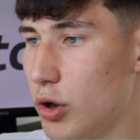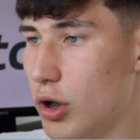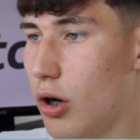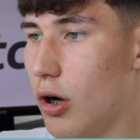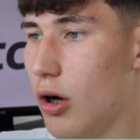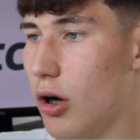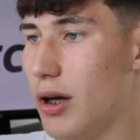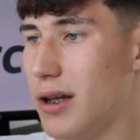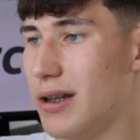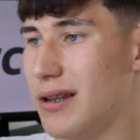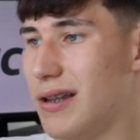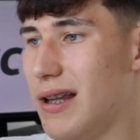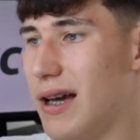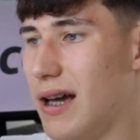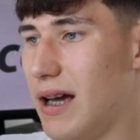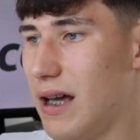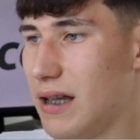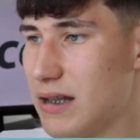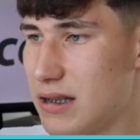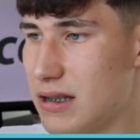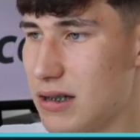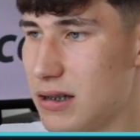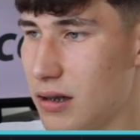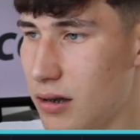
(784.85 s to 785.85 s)
are in
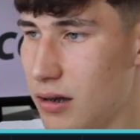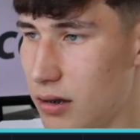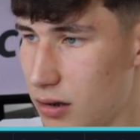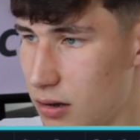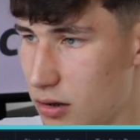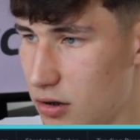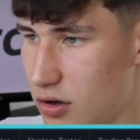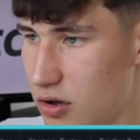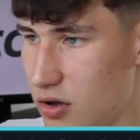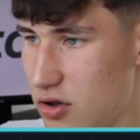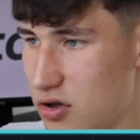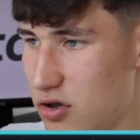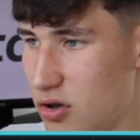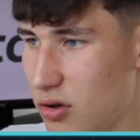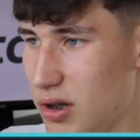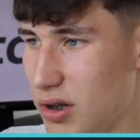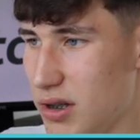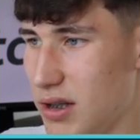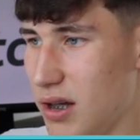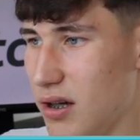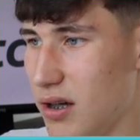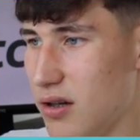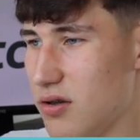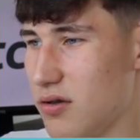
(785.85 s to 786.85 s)
that
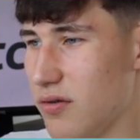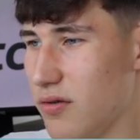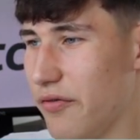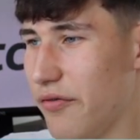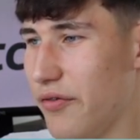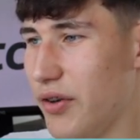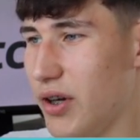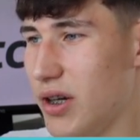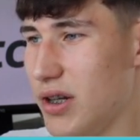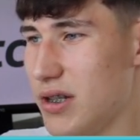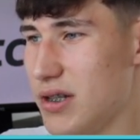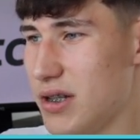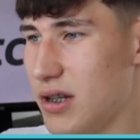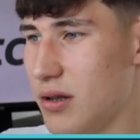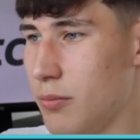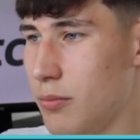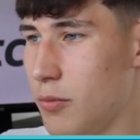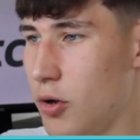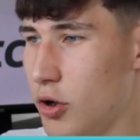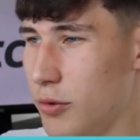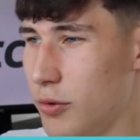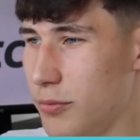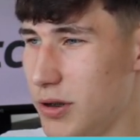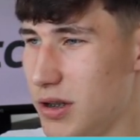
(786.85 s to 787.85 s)
consolidation phase at the
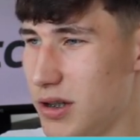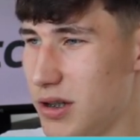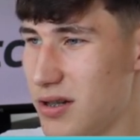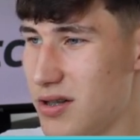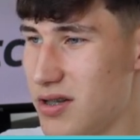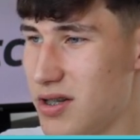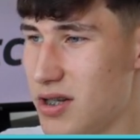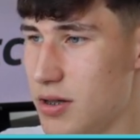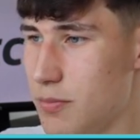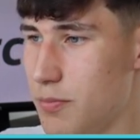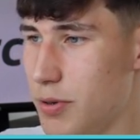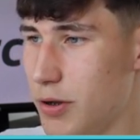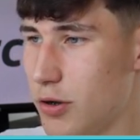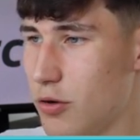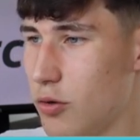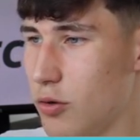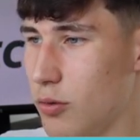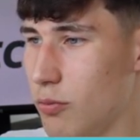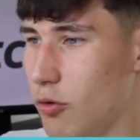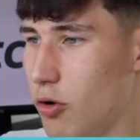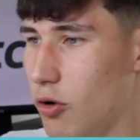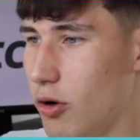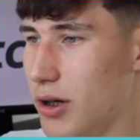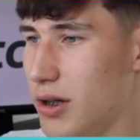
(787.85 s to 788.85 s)
moment. You can see
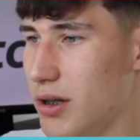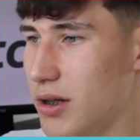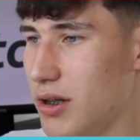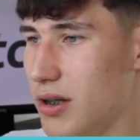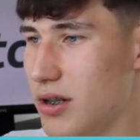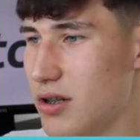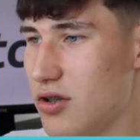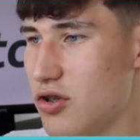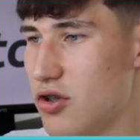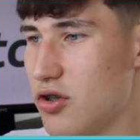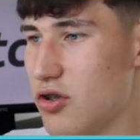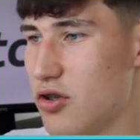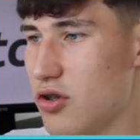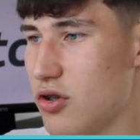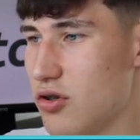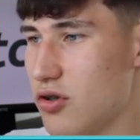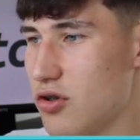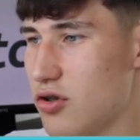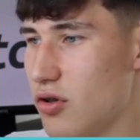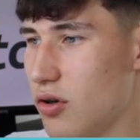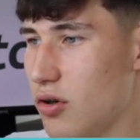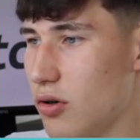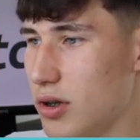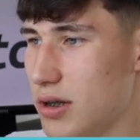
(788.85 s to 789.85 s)
Bitcoin right here is just
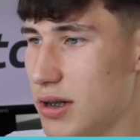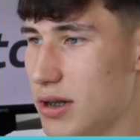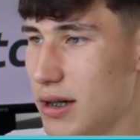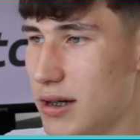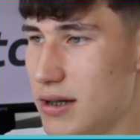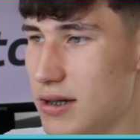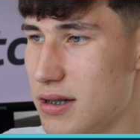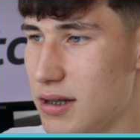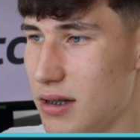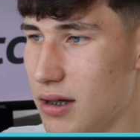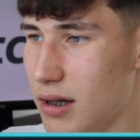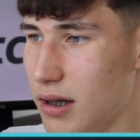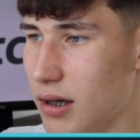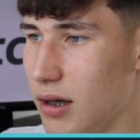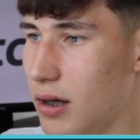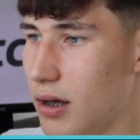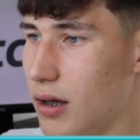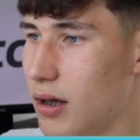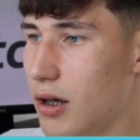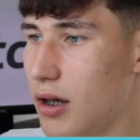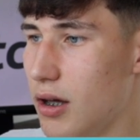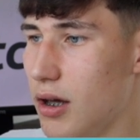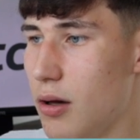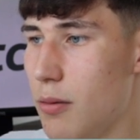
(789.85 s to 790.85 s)
consolidating,
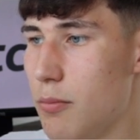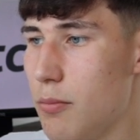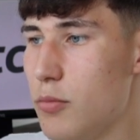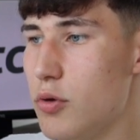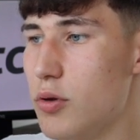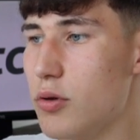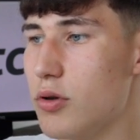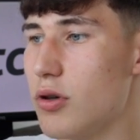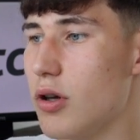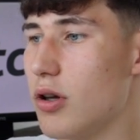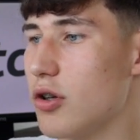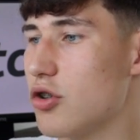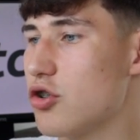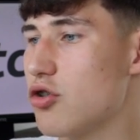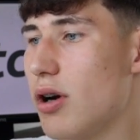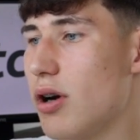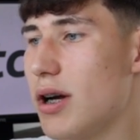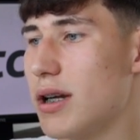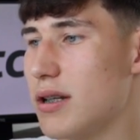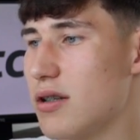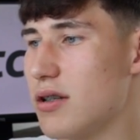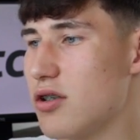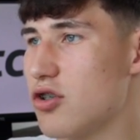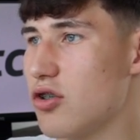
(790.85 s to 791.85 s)

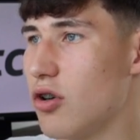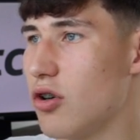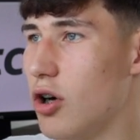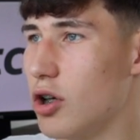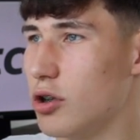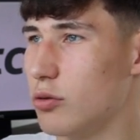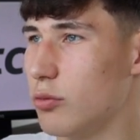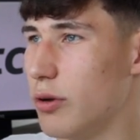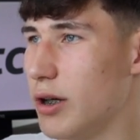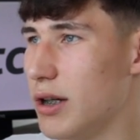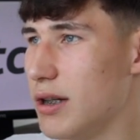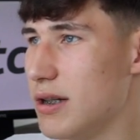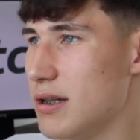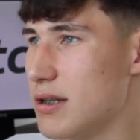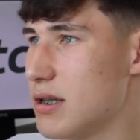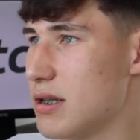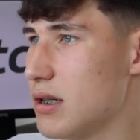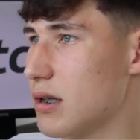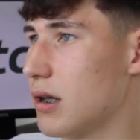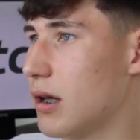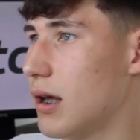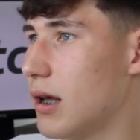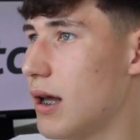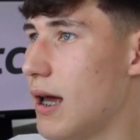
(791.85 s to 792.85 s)
trading
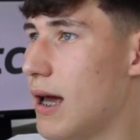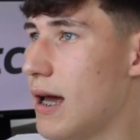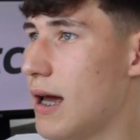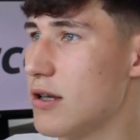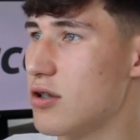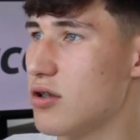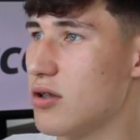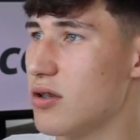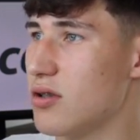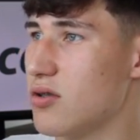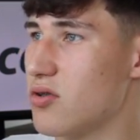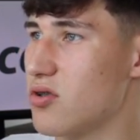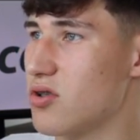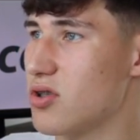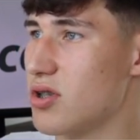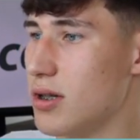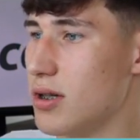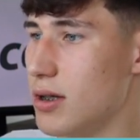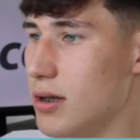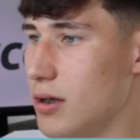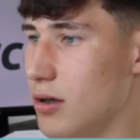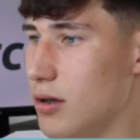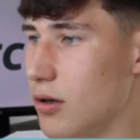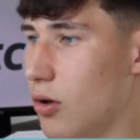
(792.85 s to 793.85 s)
sideways. As you can
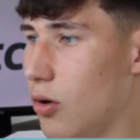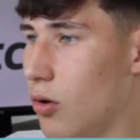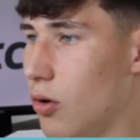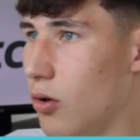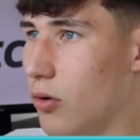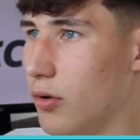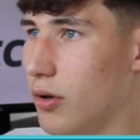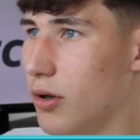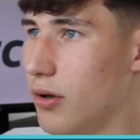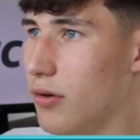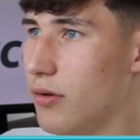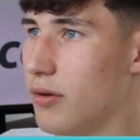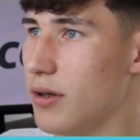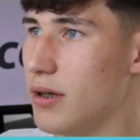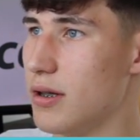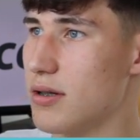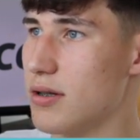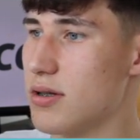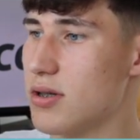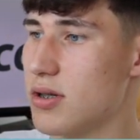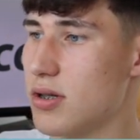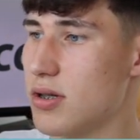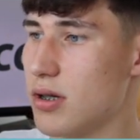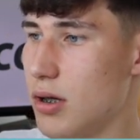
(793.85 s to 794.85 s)
see on
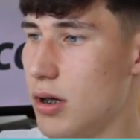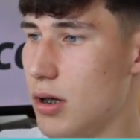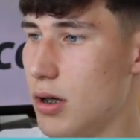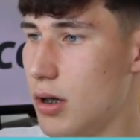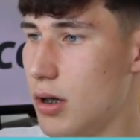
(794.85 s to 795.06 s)
this